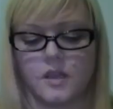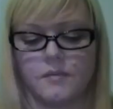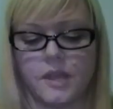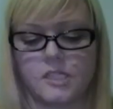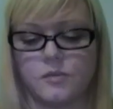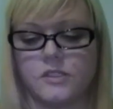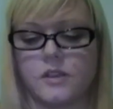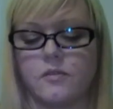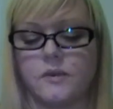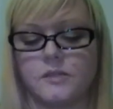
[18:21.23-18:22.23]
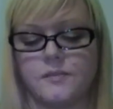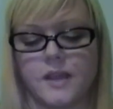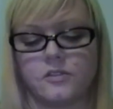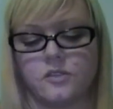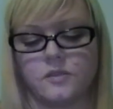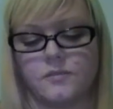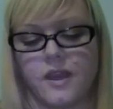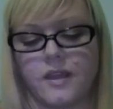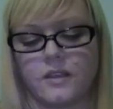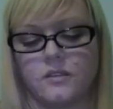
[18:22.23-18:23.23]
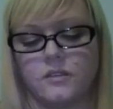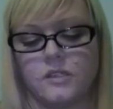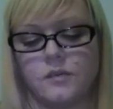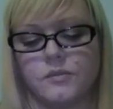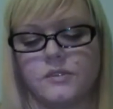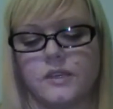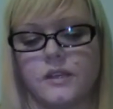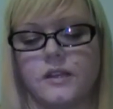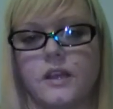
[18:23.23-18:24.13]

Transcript: Backstreet Boys Everybody's Backstreet's Back included double-sided